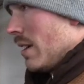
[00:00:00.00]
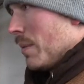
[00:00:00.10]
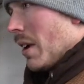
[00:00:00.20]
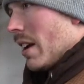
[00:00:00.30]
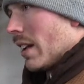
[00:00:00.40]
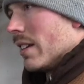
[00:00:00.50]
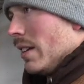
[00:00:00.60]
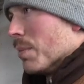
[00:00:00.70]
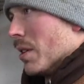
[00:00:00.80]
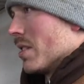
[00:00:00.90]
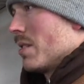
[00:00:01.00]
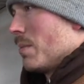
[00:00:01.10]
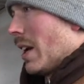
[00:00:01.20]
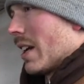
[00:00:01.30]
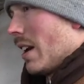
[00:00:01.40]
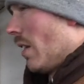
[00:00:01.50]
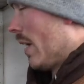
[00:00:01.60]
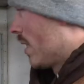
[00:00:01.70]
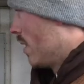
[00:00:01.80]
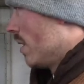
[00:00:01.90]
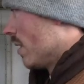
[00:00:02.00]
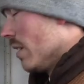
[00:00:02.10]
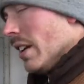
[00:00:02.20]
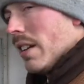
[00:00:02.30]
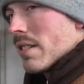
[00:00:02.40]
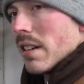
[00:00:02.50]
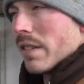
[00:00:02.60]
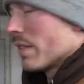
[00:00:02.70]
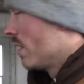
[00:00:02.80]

I'm not a clean person, but I kind of like cleaning stuff.